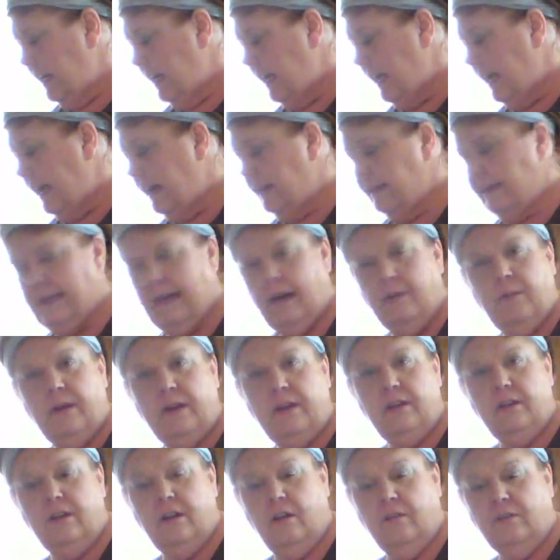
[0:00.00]
And that way,
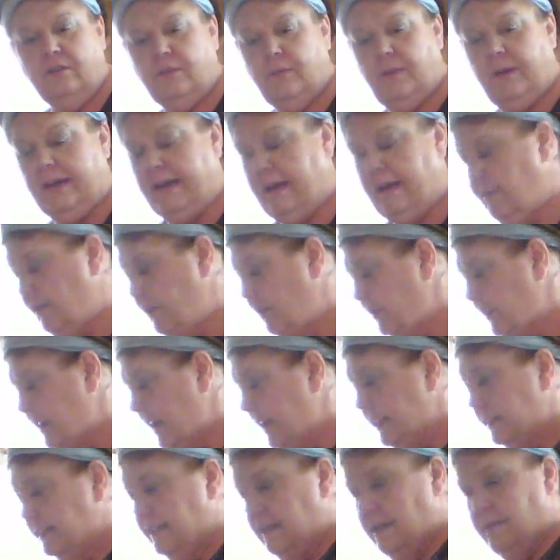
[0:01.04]
depending on what your
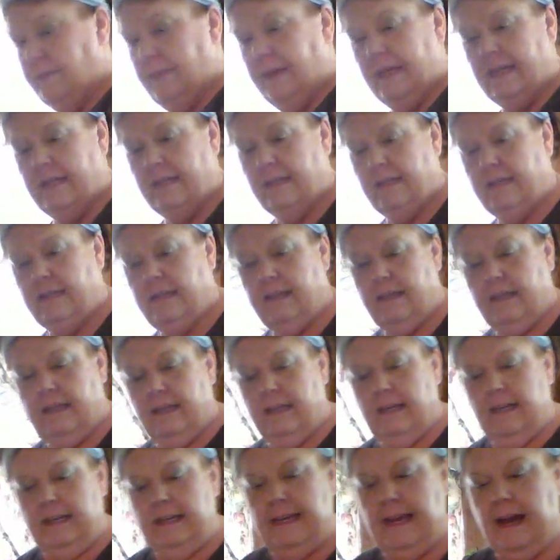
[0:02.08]
diet's going to be.
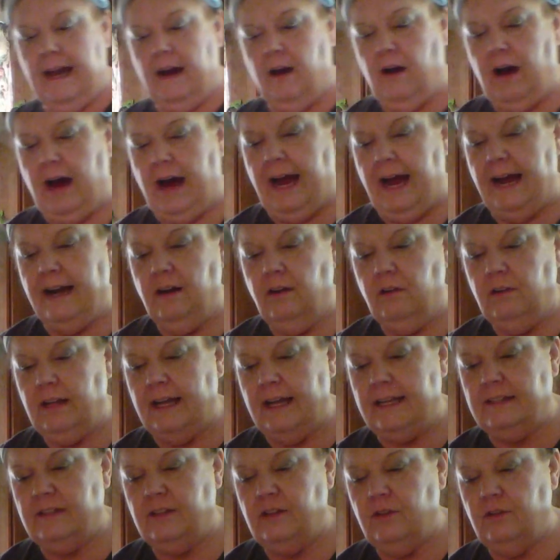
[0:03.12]
Now, I don't
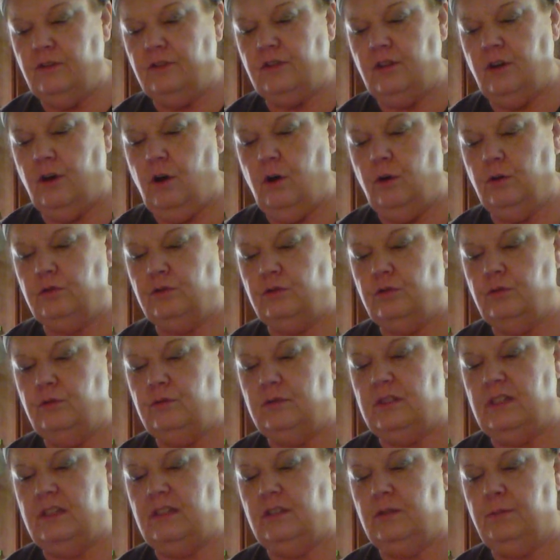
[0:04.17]
like to use the whole 2
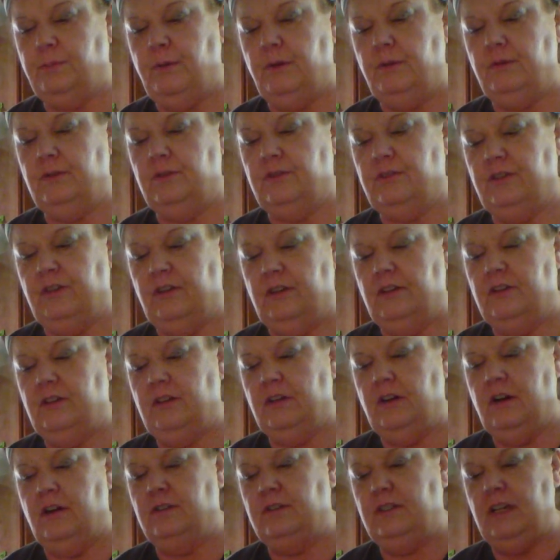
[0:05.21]
teaspoons
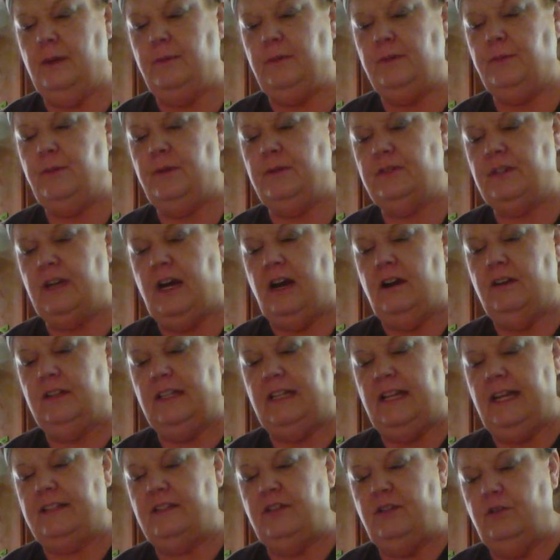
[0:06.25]
or tablespoons. I only
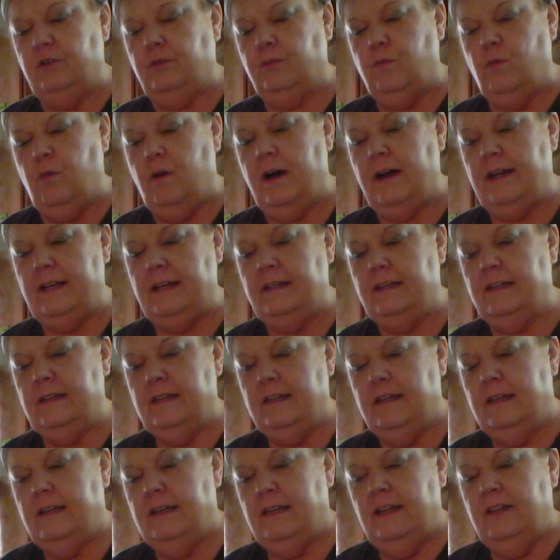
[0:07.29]
like to use 1.
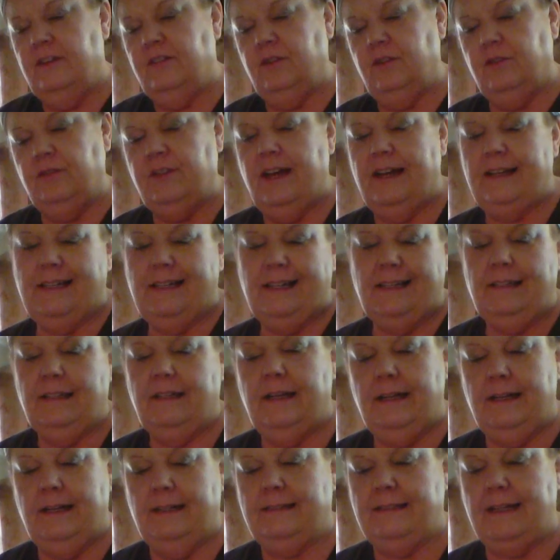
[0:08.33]
So
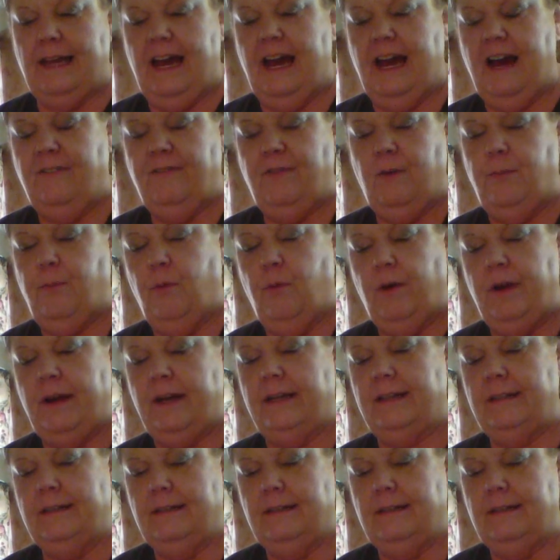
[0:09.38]
technically, it's a 1/2 point.